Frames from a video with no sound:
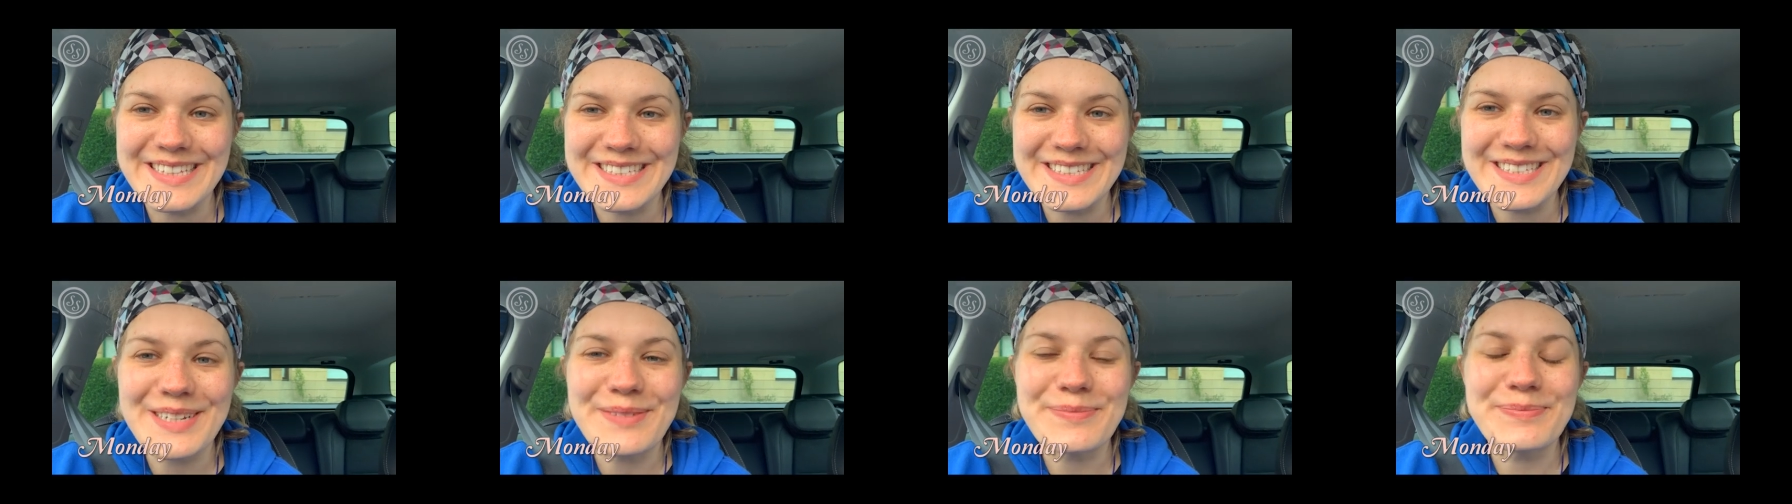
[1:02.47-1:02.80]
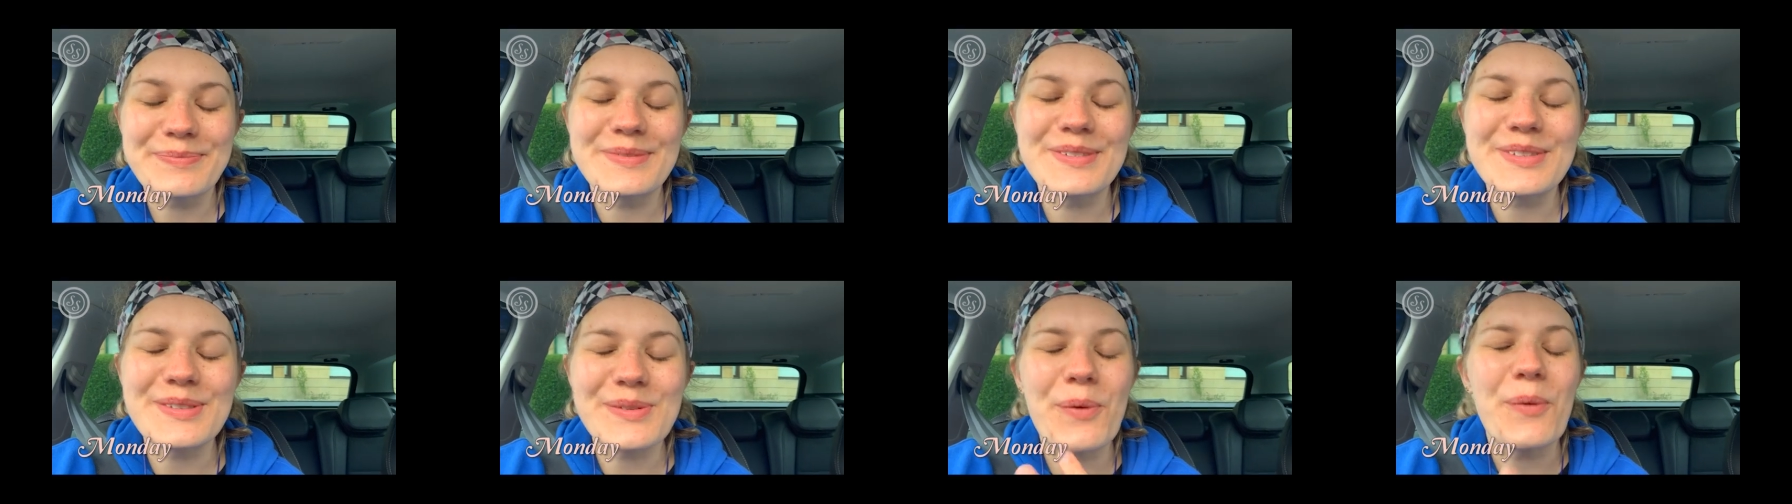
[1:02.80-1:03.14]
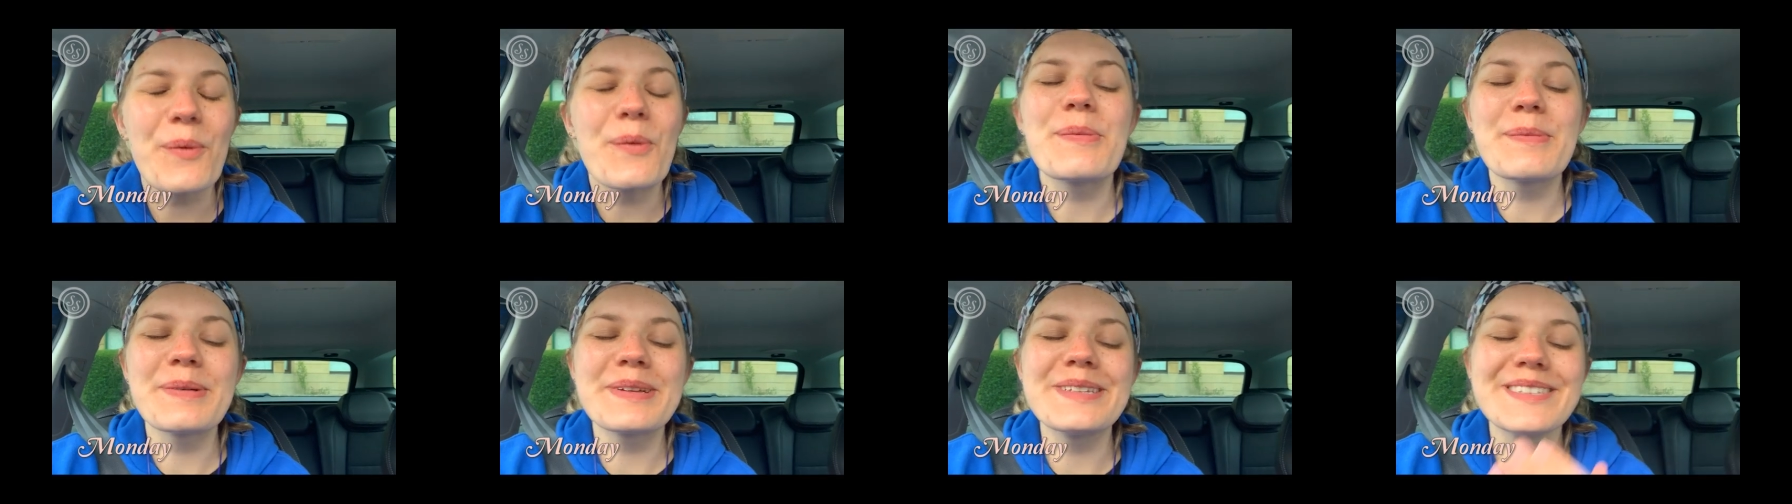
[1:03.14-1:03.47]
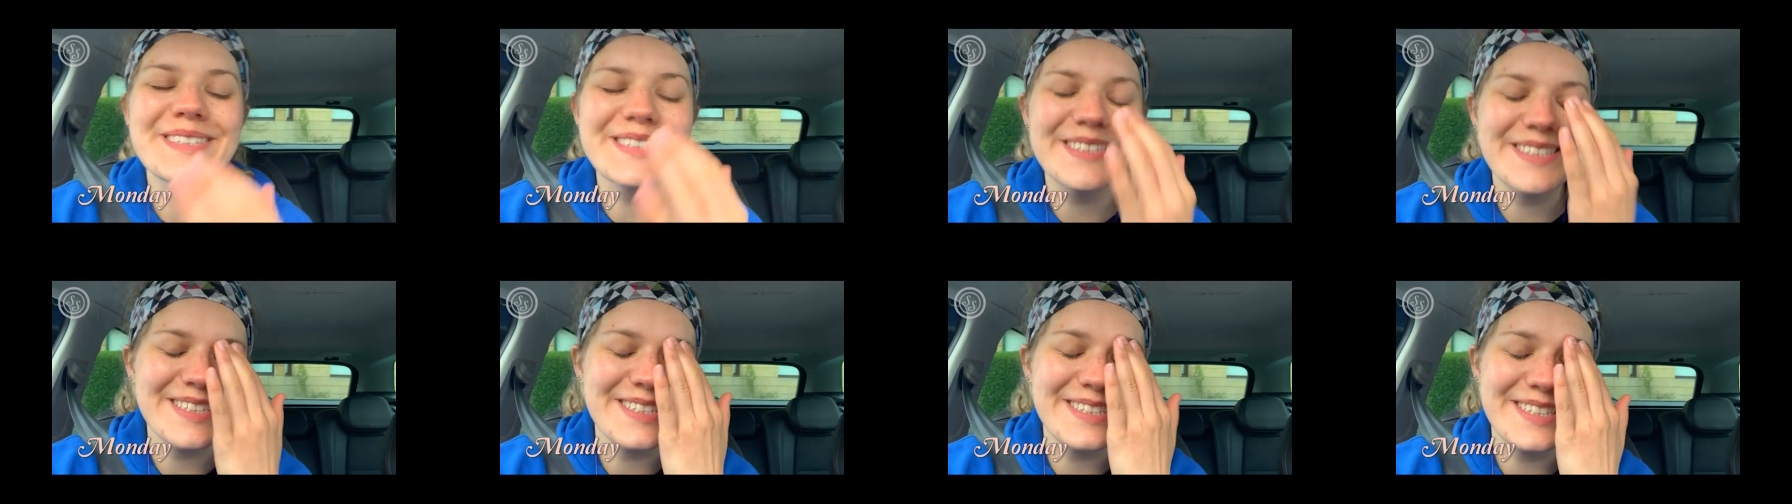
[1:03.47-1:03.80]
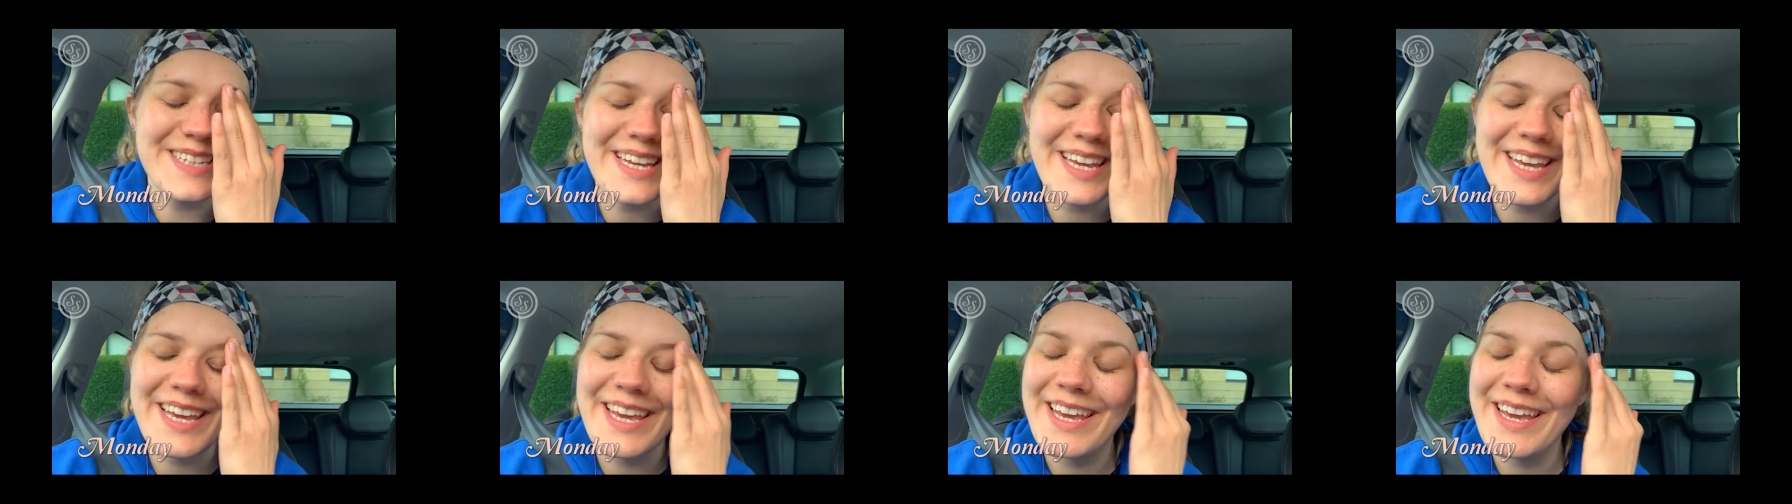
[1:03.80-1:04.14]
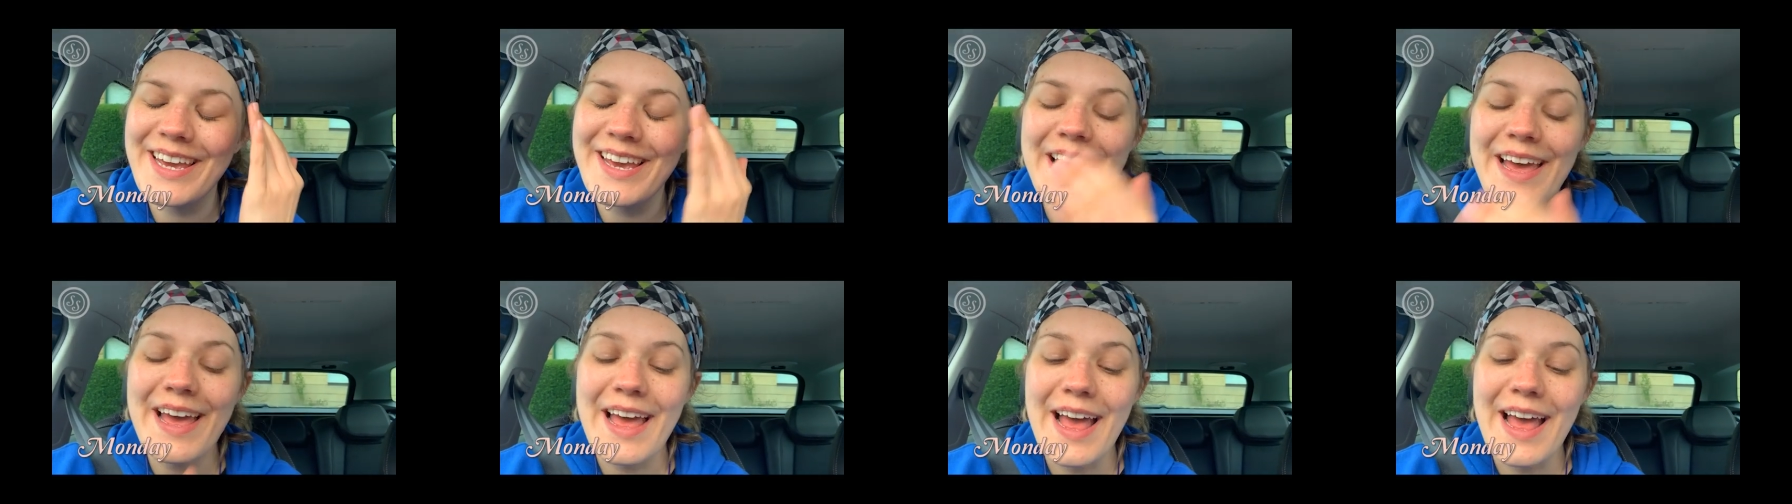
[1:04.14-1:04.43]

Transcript: The gym's open today